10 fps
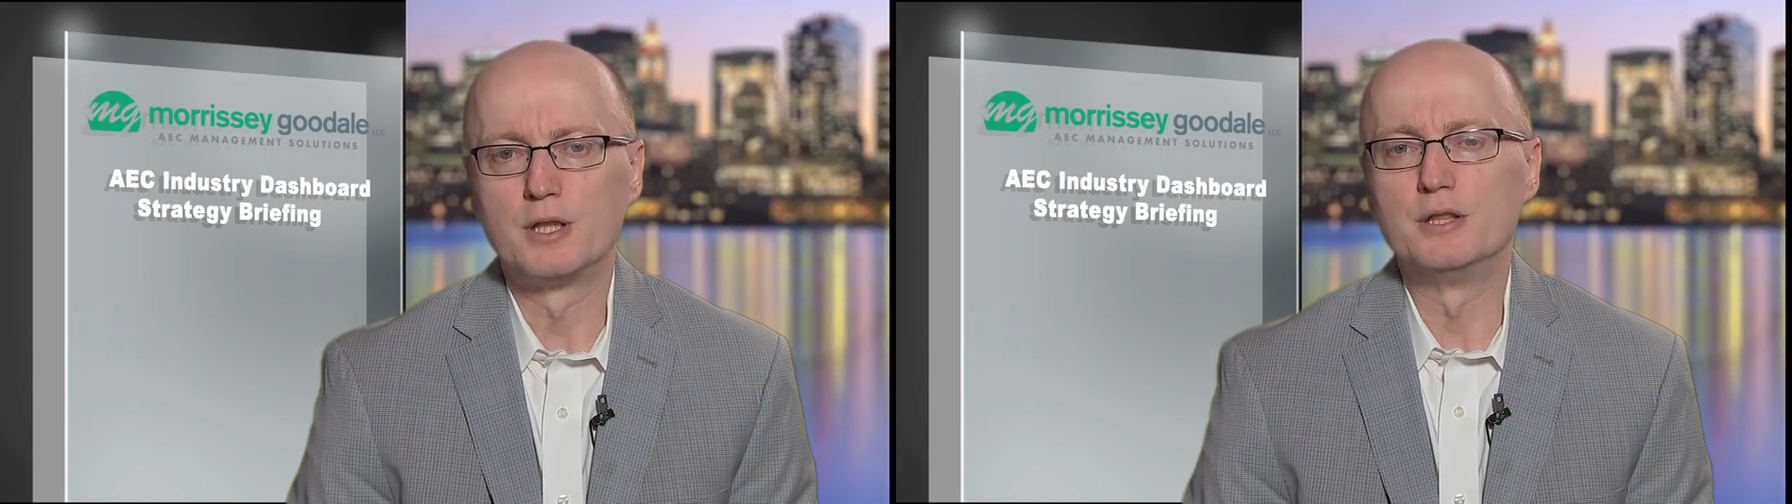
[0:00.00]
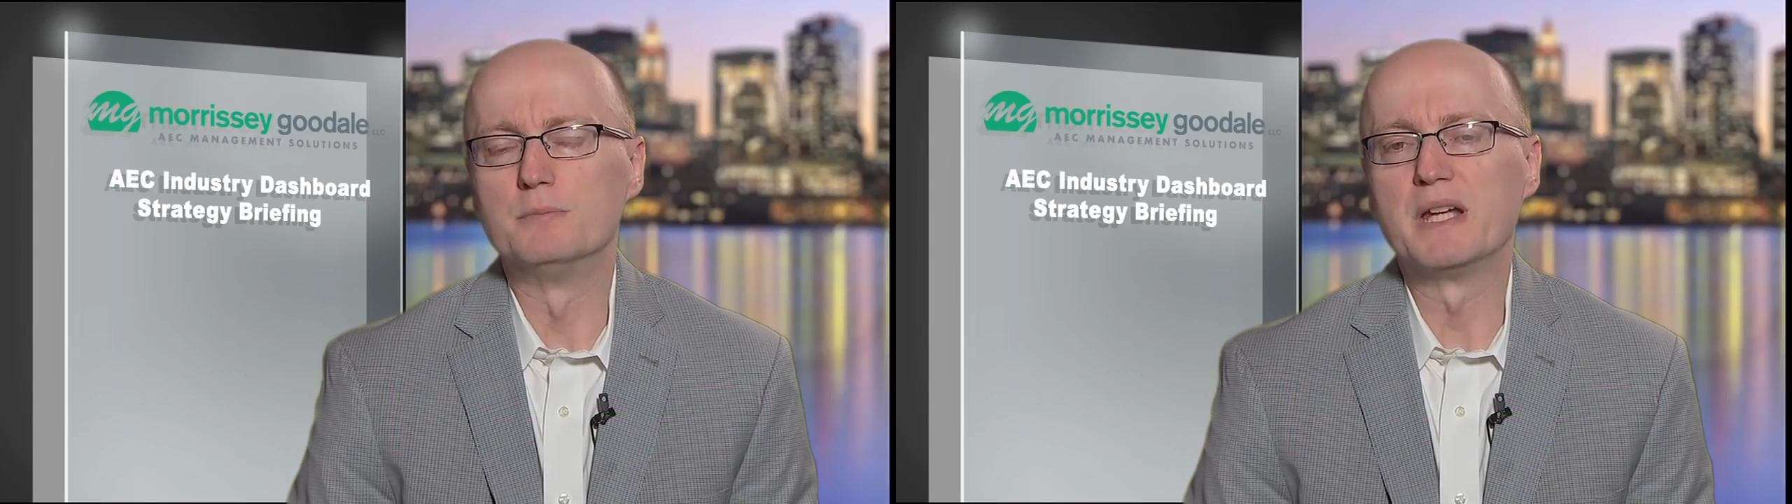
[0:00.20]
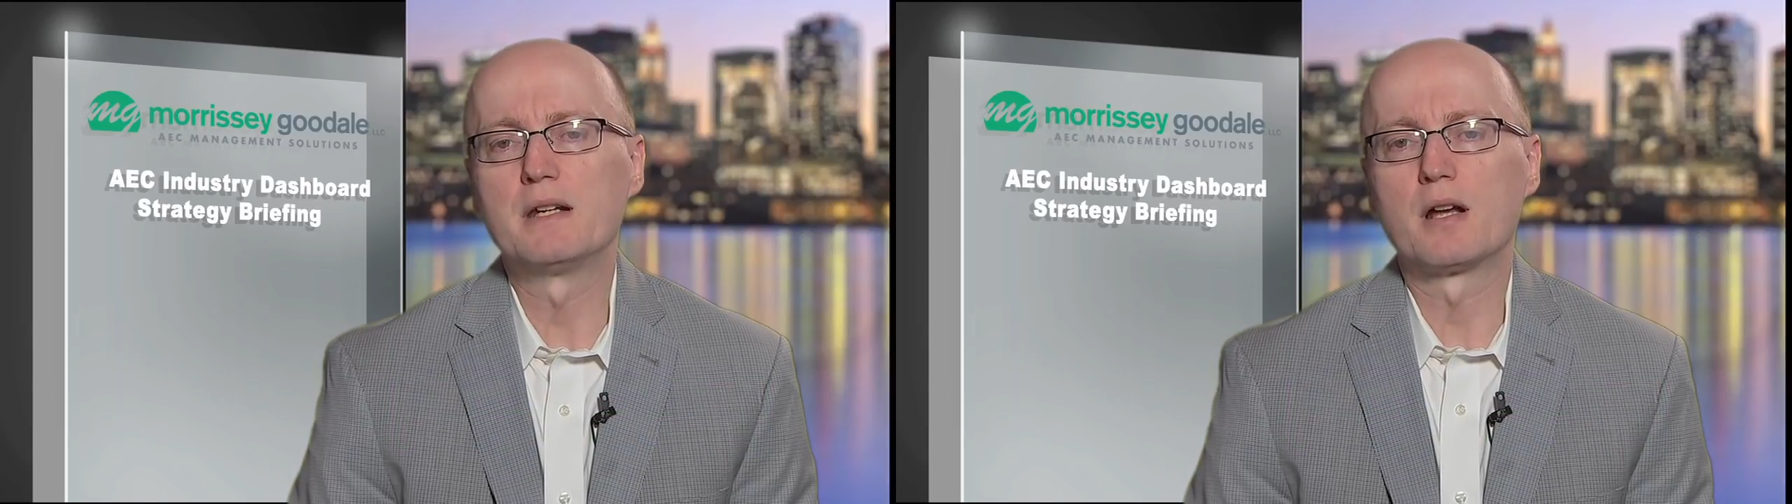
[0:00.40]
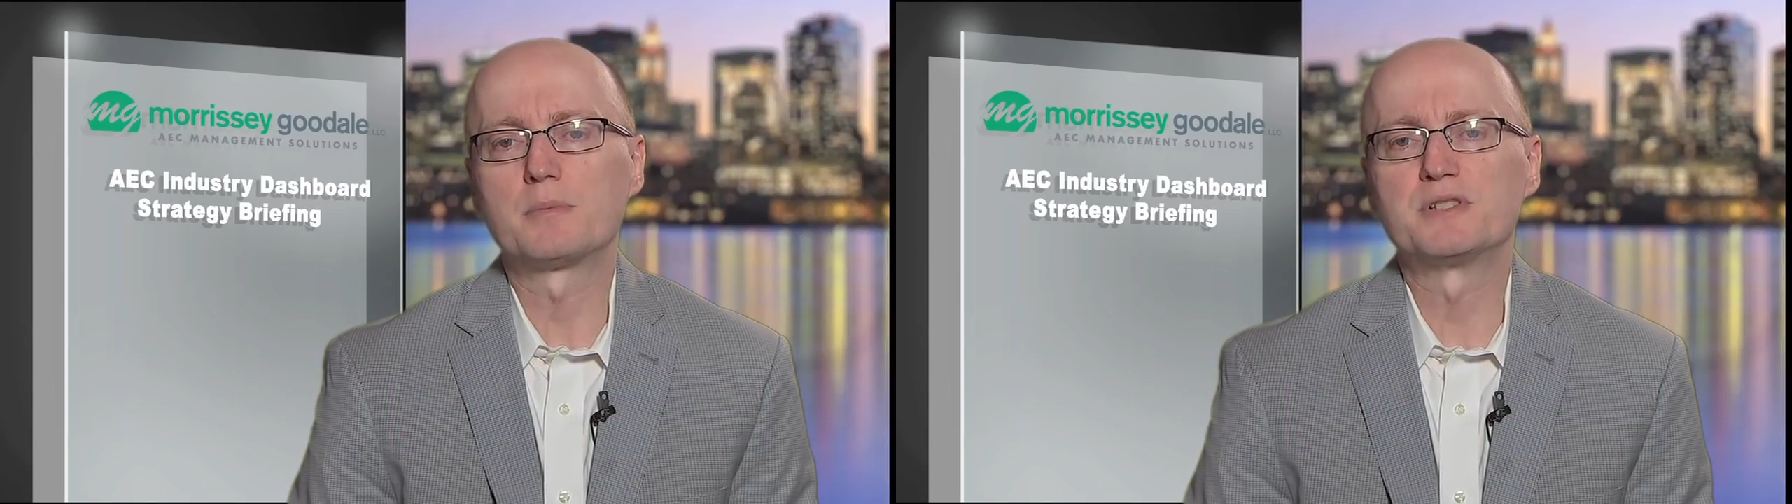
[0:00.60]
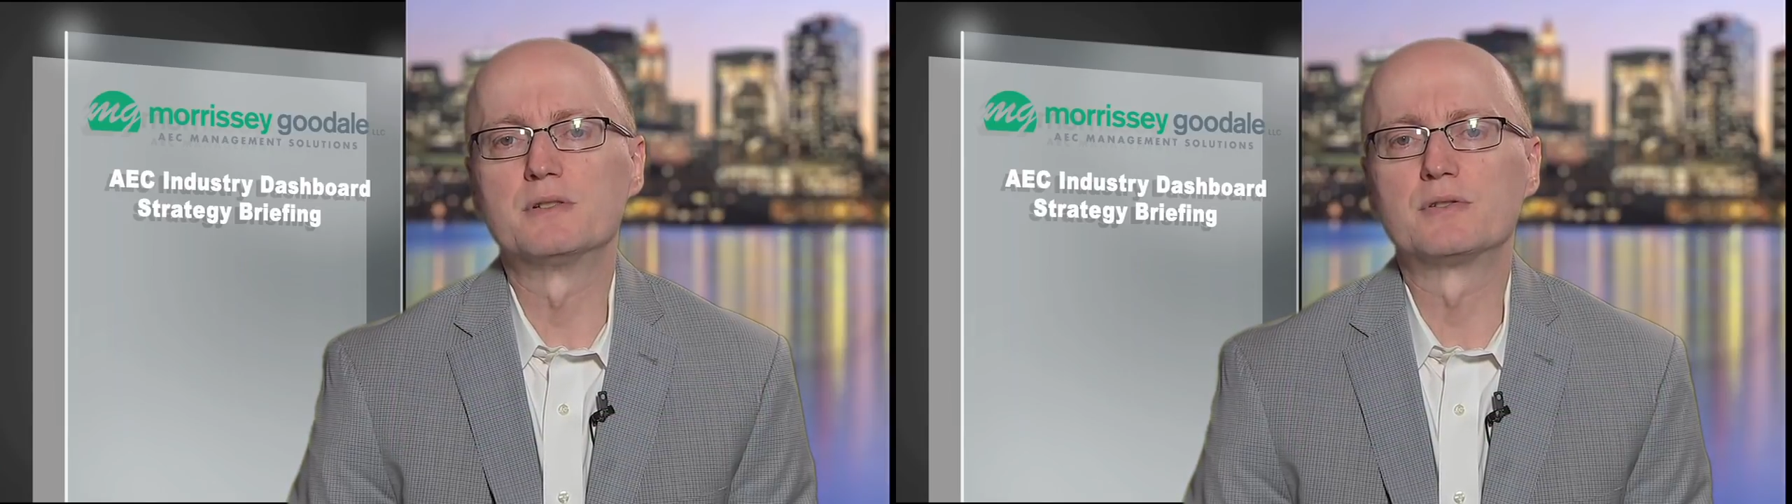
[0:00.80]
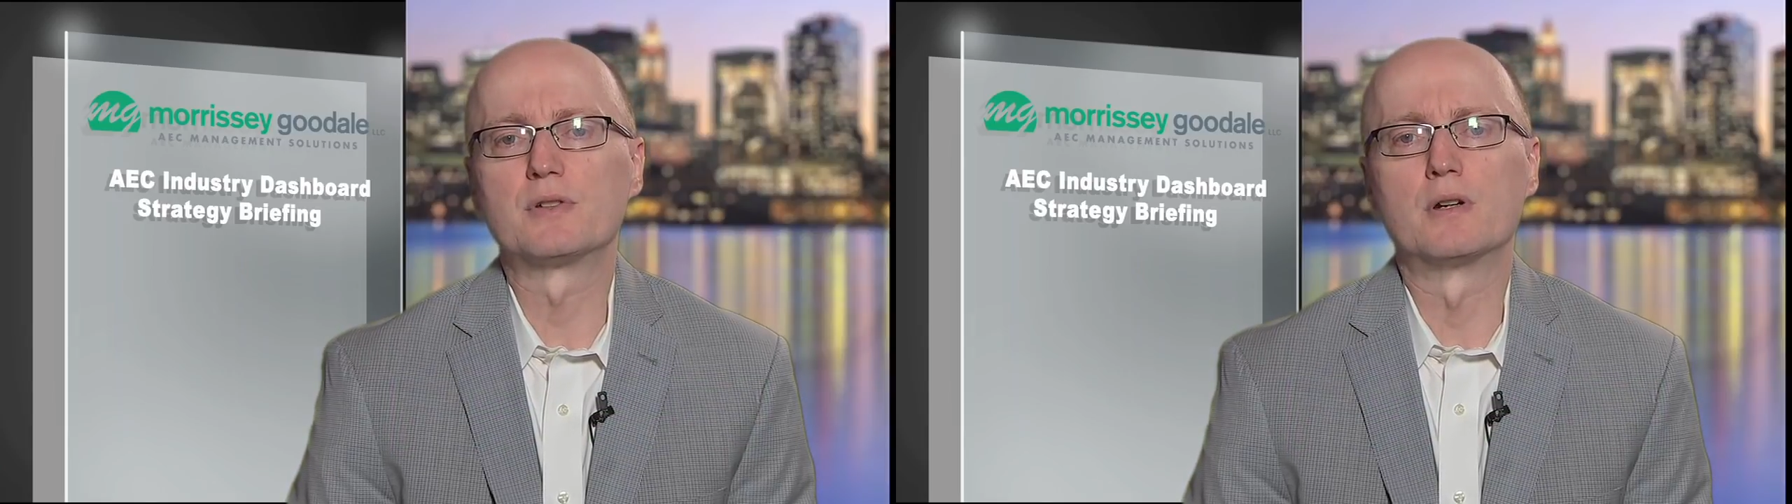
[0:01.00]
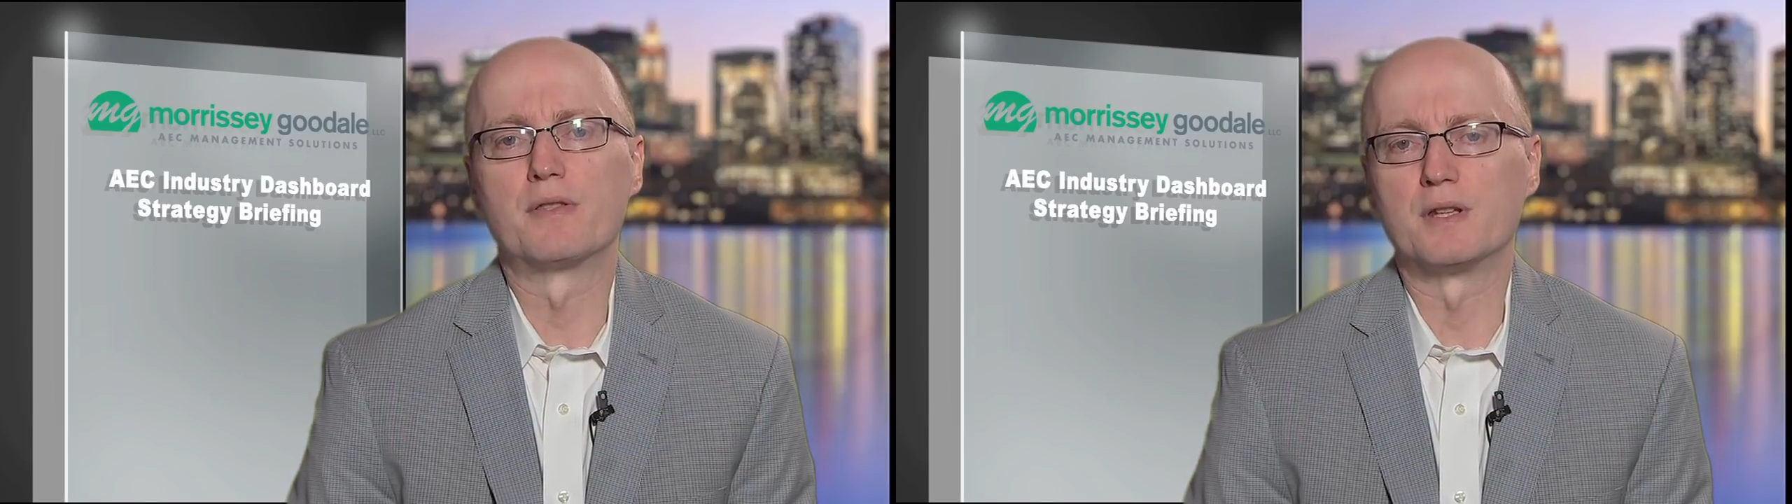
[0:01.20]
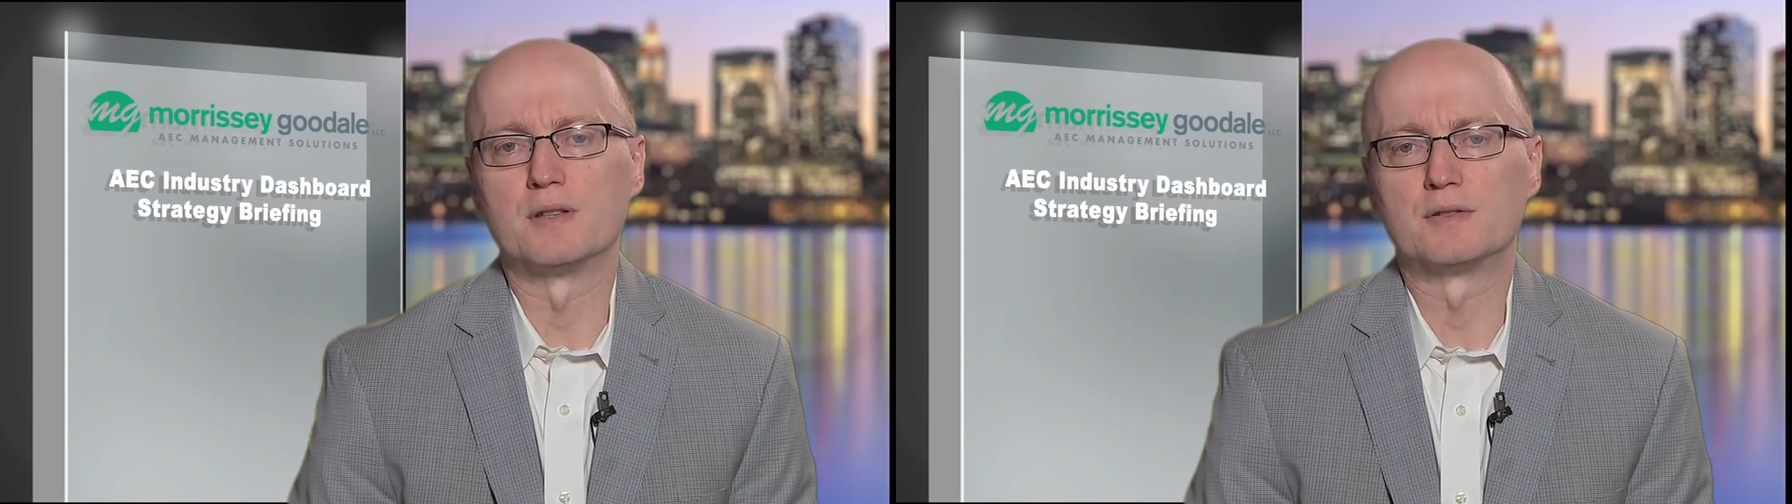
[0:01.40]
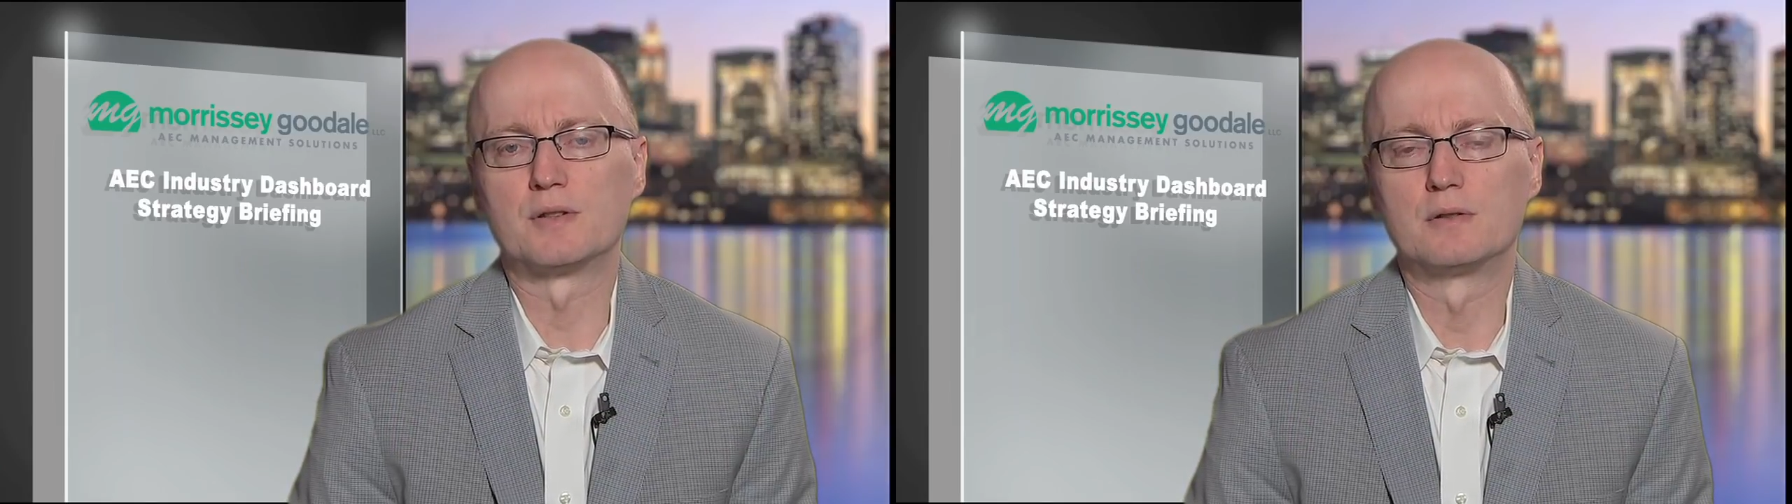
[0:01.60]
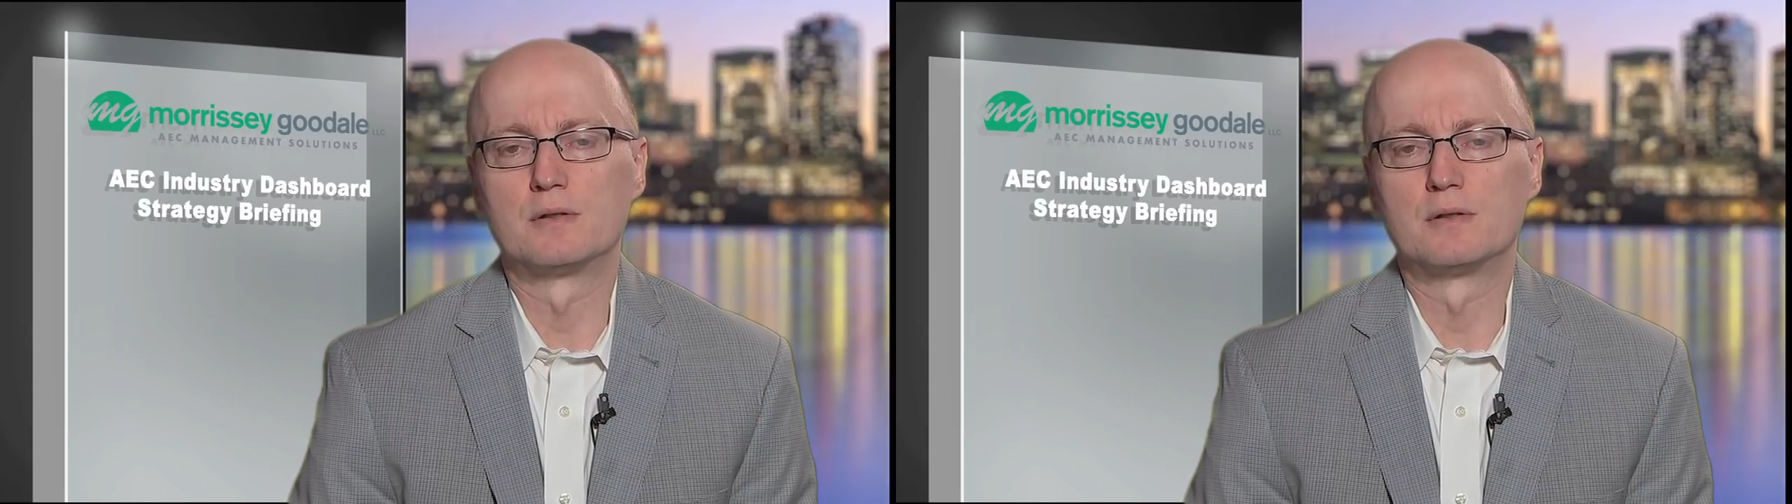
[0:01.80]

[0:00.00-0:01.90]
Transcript: Your main options are these.